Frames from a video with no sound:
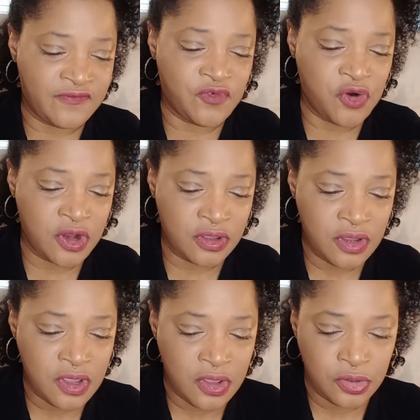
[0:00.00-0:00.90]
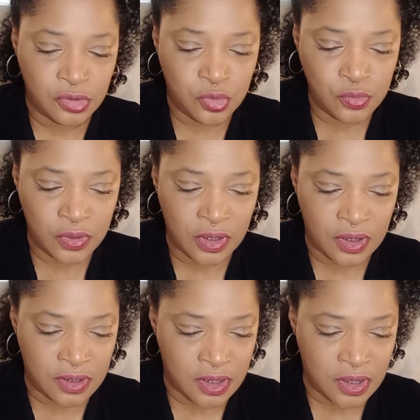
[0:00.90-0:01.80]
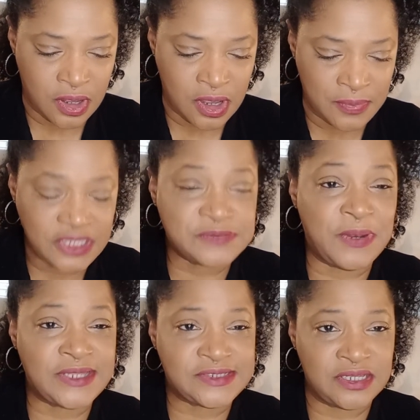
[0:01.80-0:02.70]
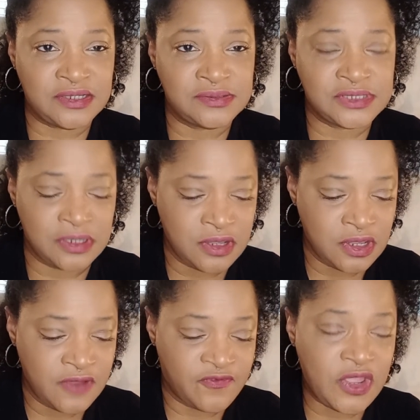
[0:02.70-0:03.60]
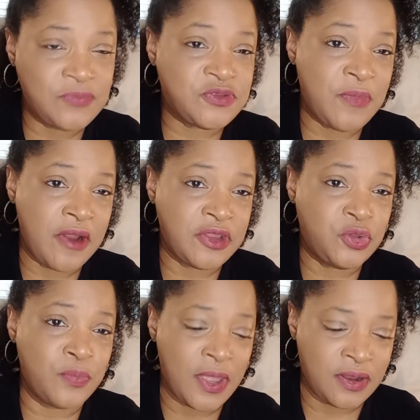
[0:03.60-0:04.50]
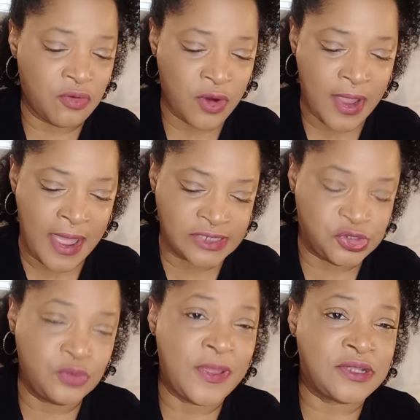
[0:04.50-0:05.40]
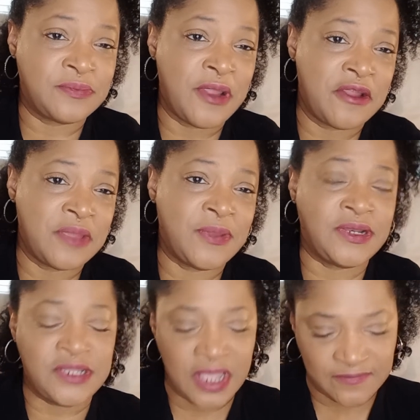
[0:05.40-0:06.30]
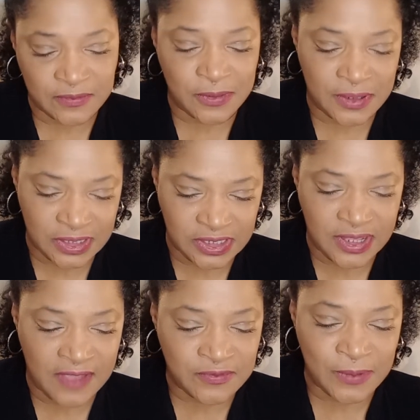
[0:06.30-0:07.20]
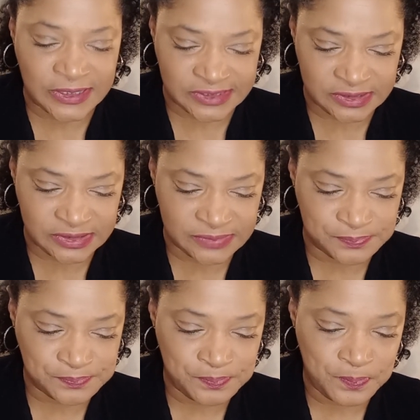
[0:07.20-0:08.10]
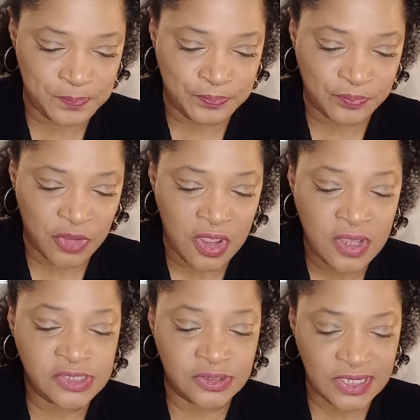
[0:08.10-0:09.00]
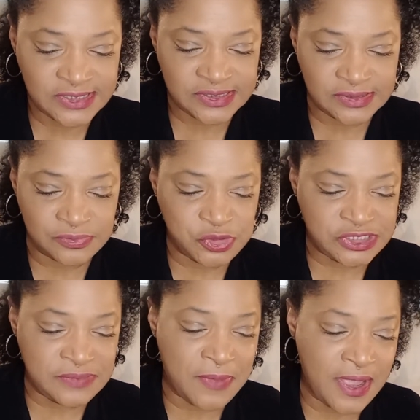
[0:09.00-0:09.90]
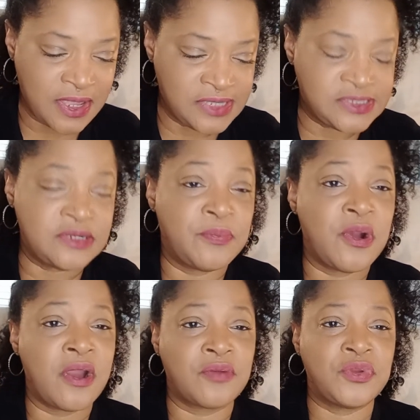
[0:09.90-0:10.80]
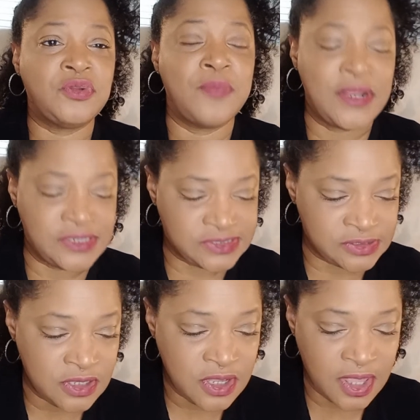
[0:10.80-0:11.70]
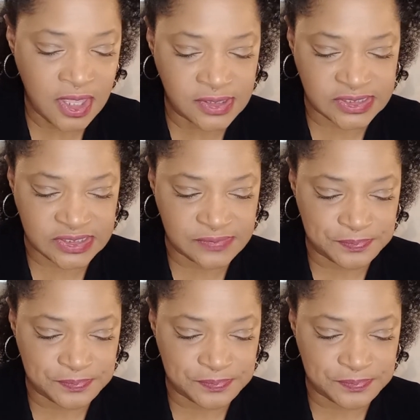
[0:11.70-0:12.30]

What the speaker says: for his blessings for him to marry Humana, or asks Humana to marry him, and he gave the blessing. So next we see Mike is in a park with Humana's kids.